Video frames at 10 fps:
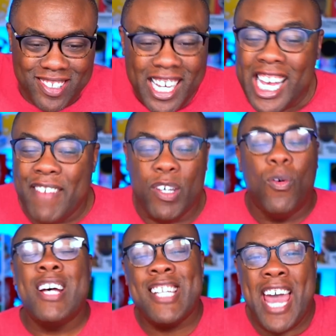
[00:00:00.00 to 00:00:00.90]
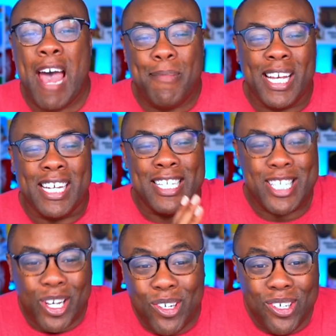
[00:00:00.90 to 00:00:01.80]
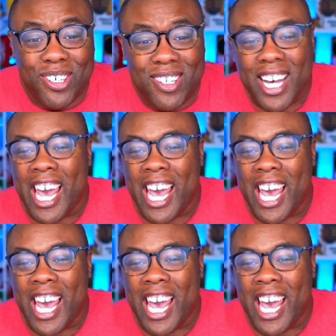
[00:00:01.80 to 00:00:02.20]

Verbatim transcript: if it wasn't happening in school